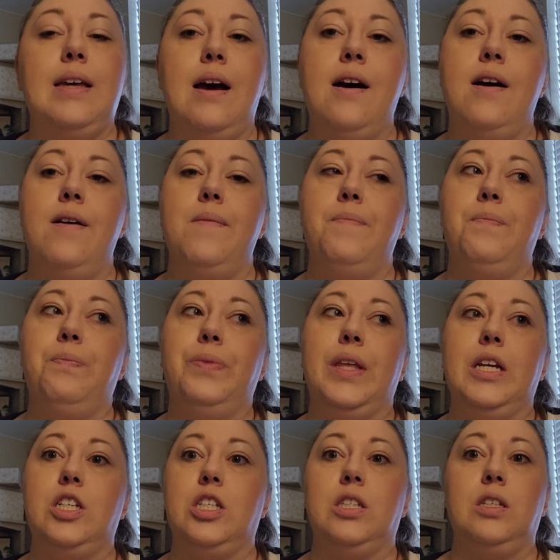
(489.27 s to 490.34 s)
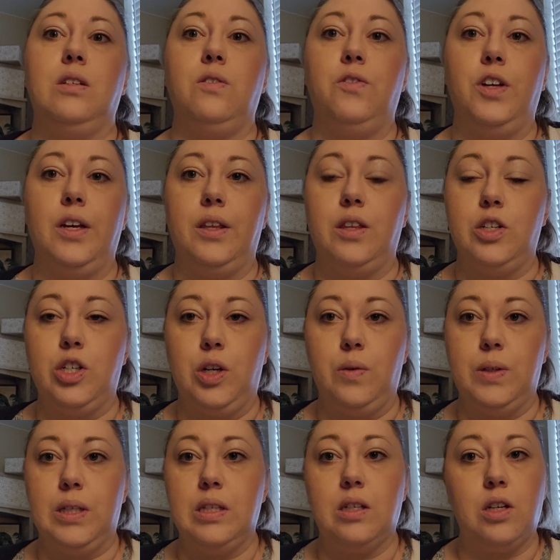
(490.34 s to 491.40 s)
Um, they just didn't feel like the show
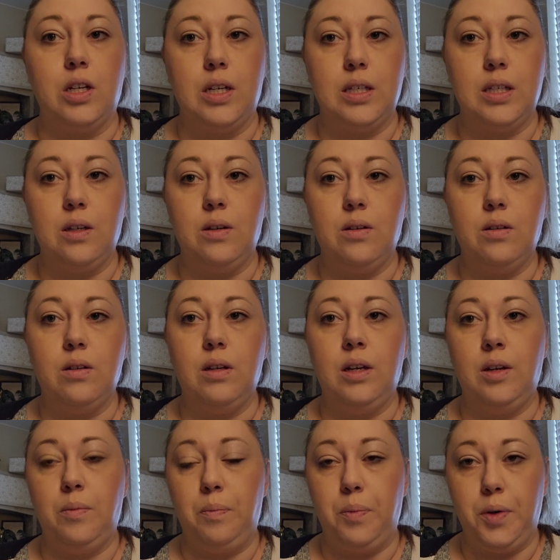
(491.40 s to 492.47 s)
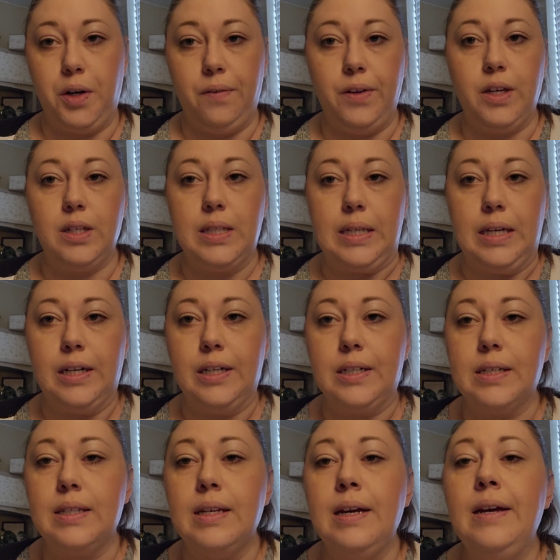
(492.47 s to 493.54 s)
was as good as it in previous
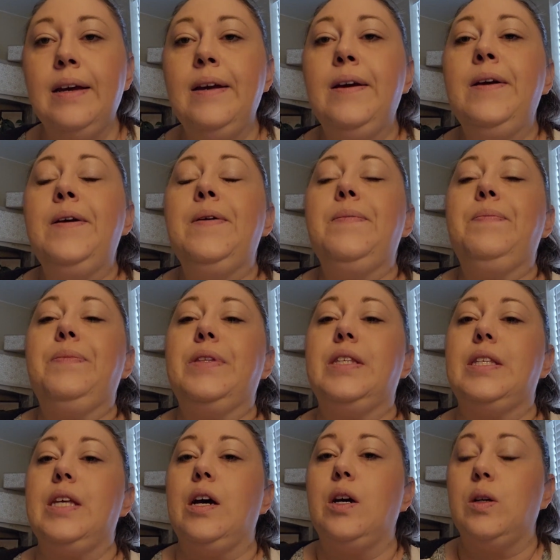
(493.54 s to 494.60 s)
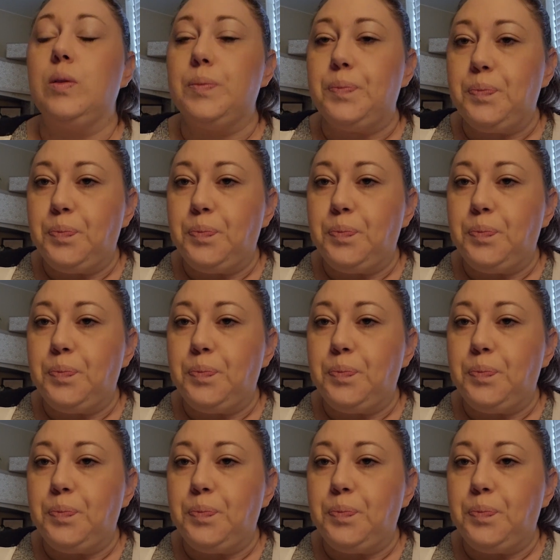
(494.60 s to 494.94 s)
years. So,